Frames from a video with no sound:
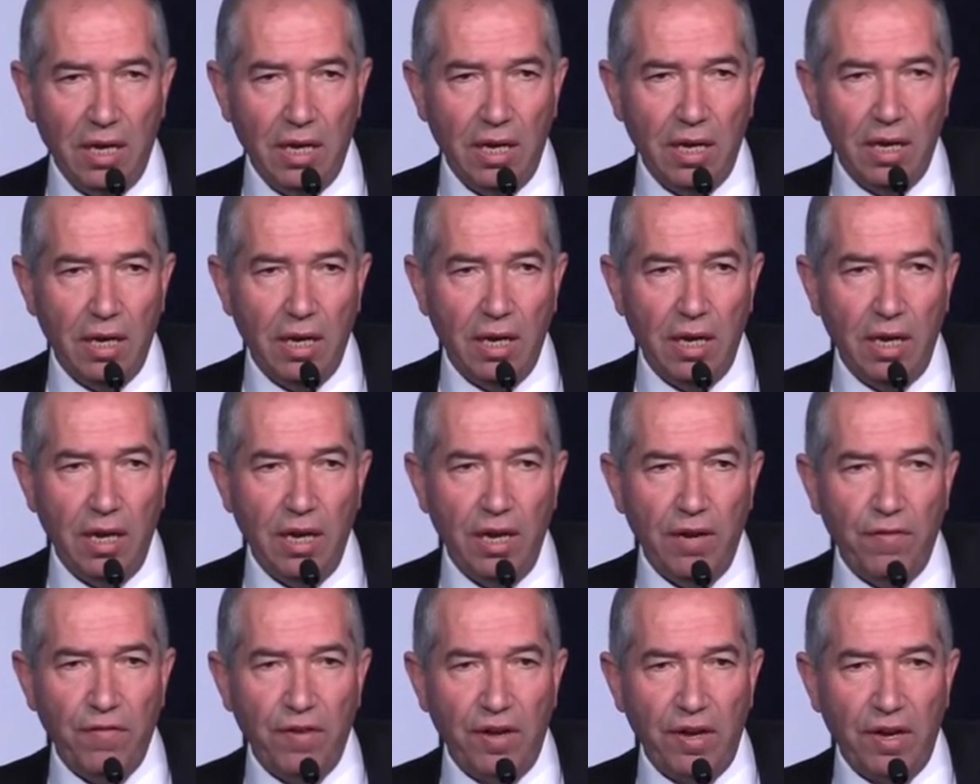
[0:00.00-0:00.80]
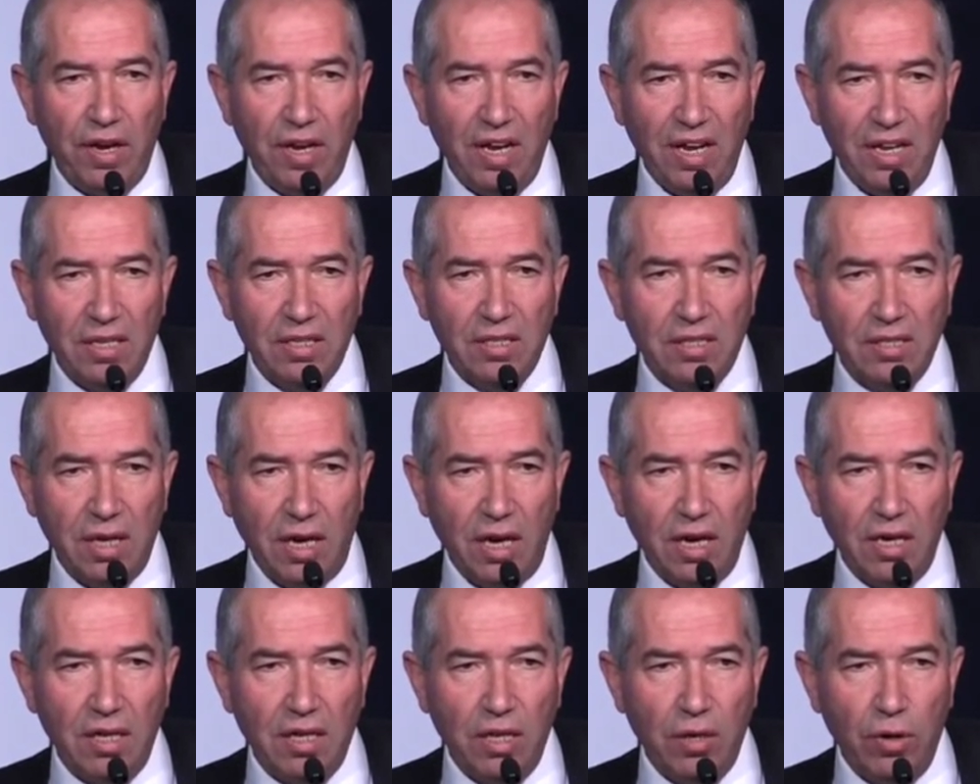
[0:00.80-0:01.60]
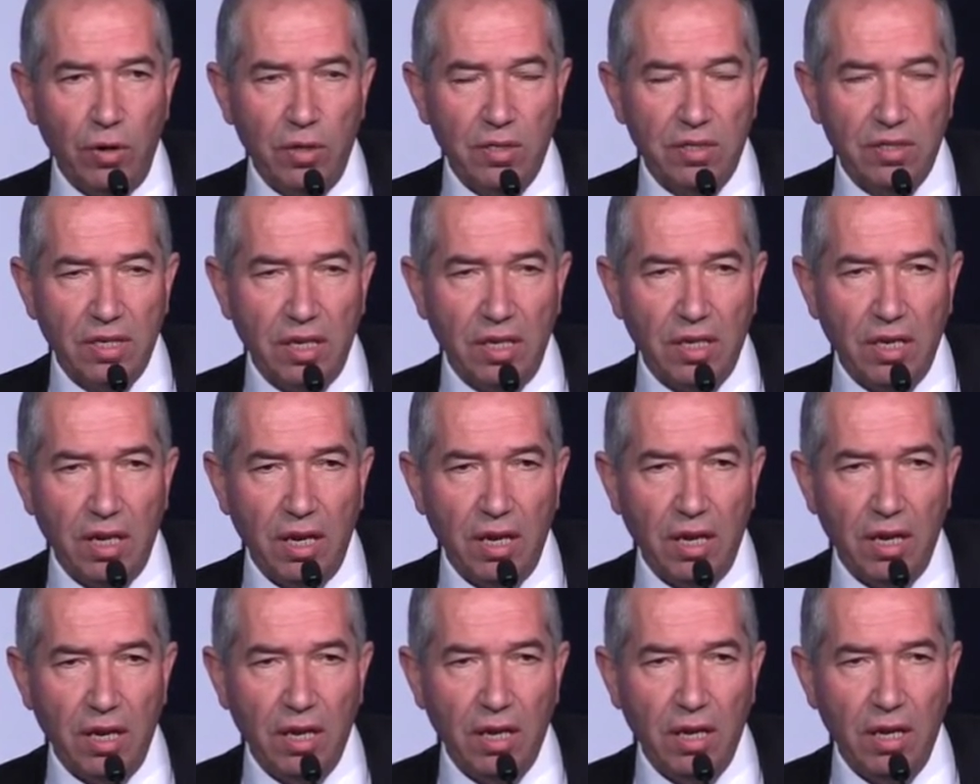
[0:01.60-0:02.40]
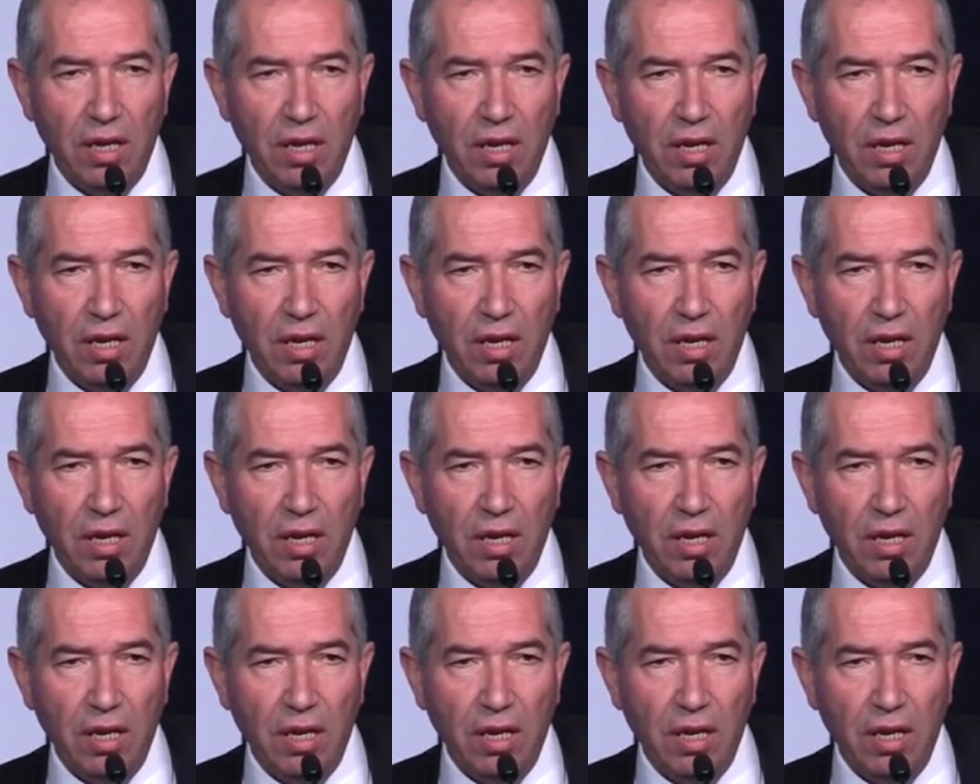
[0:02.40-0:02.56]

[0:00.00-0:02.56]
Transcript: uh, living inside the old city